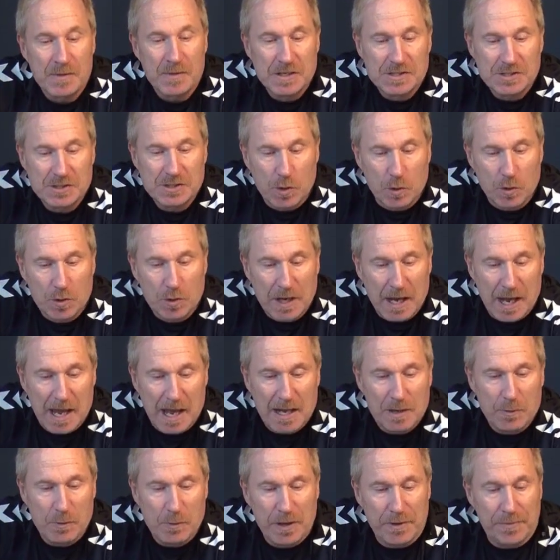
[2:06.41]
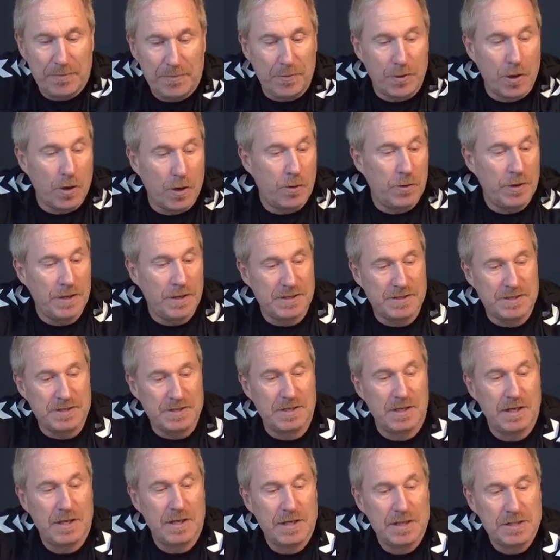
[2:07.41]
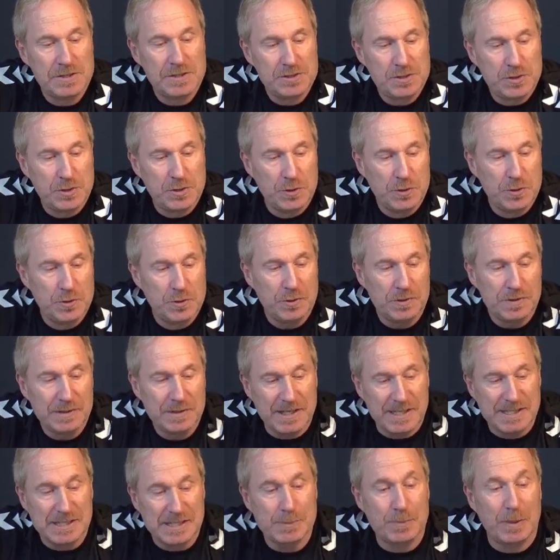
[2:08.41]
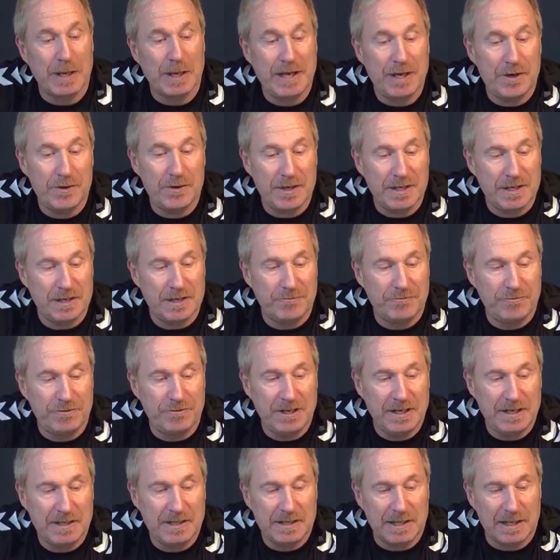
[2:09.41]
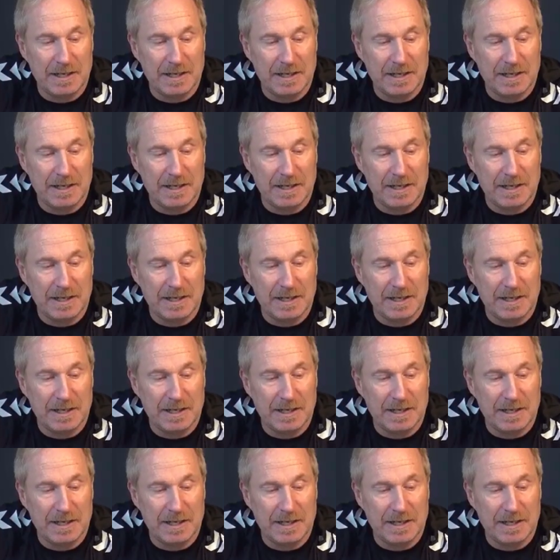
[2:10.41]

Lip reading: So can we throw it to this player in the feet?